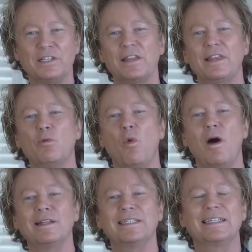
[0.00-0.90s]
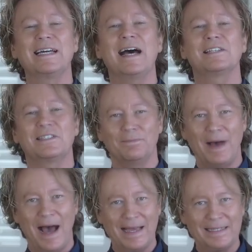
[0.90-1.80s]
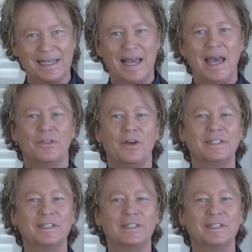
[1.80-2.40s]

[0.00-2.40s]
is that they wanted to customize their